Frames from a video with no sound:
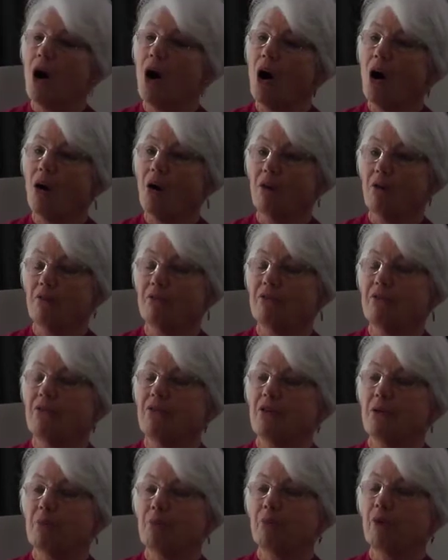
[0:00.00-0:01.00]
of
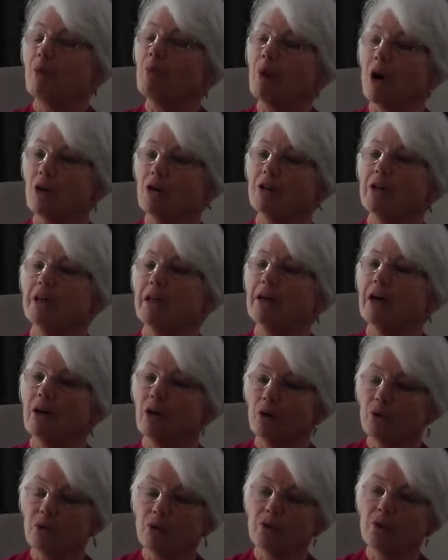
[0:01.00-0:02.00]
promoting
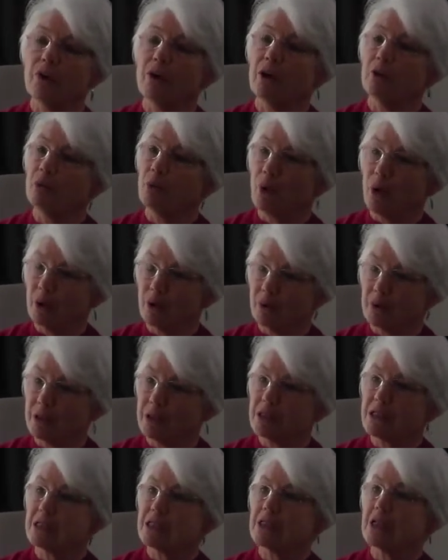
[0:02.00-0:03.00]
health and
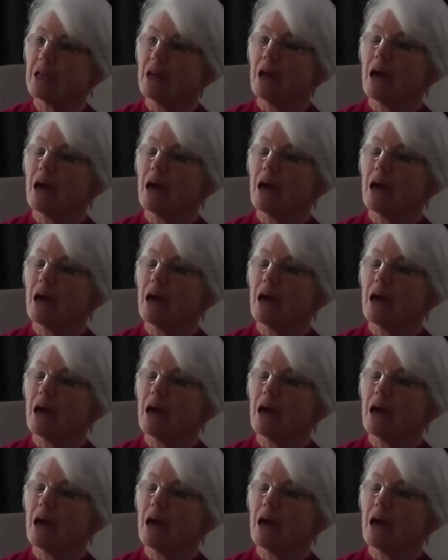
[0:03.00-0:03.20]
wellness